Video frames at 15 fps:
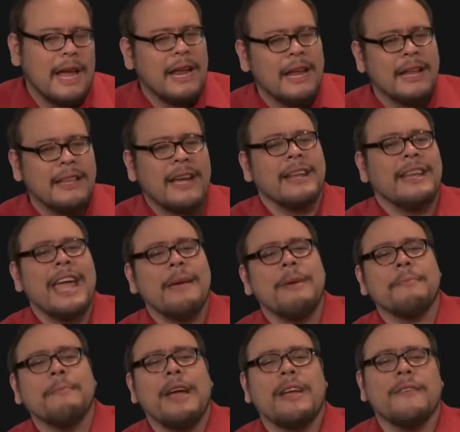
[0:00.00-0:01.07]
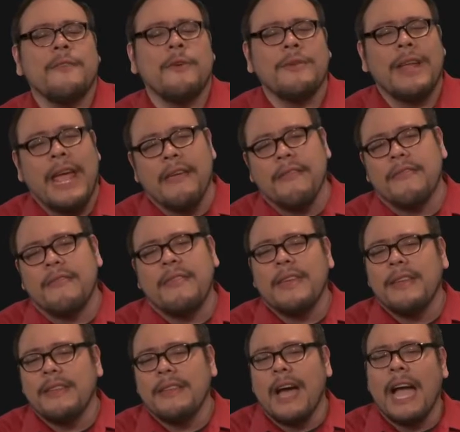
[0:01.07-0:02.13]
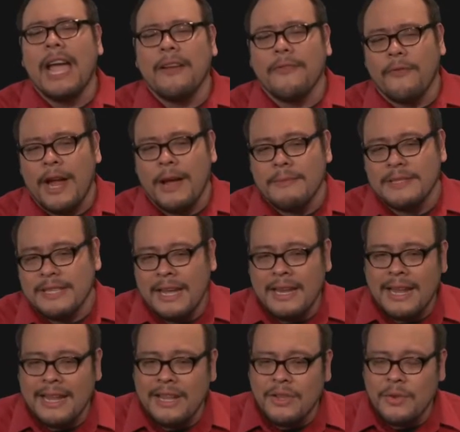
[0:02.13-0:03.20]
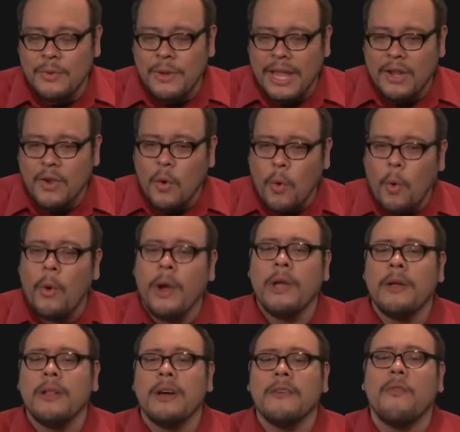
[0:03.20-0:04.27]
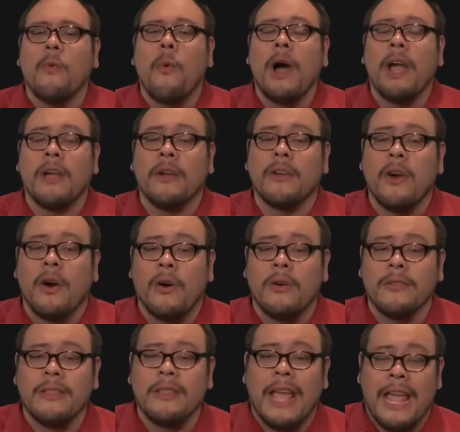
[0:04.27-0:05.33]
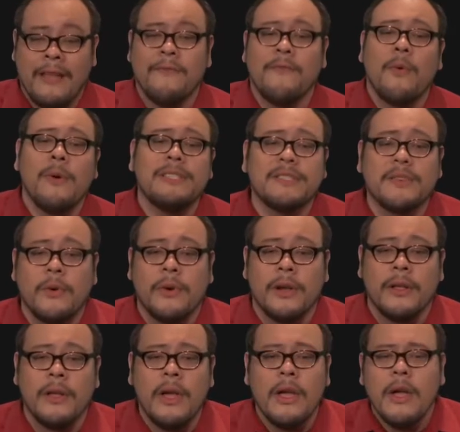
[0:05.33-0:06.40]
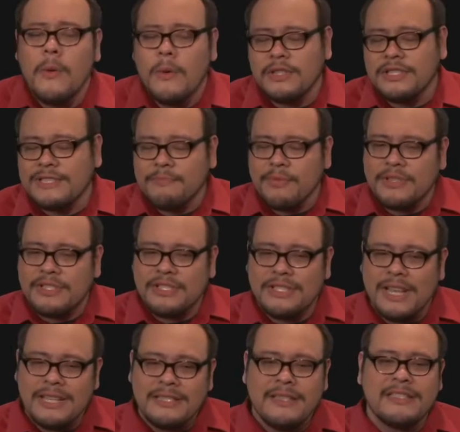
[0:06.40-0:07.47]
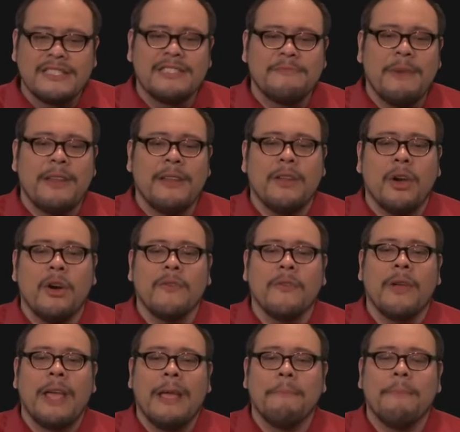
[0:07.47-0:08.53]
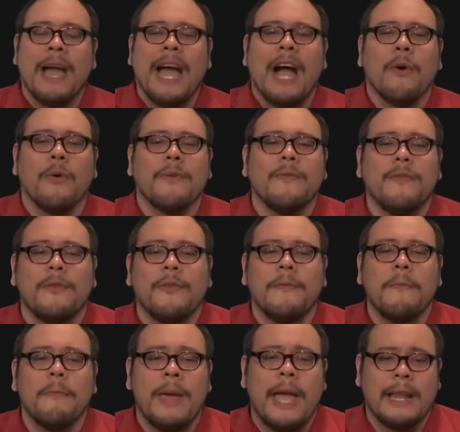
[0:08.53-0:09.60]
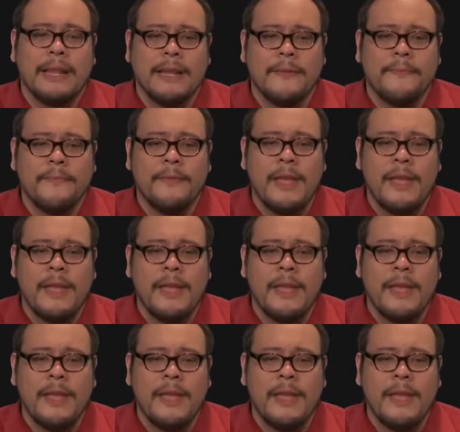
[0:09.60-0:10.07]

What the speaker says: In a dynamic microphone, a thin diaphragm is connected to a coil of wire called a voice coil, which is precisely suspended over a powerful magnet.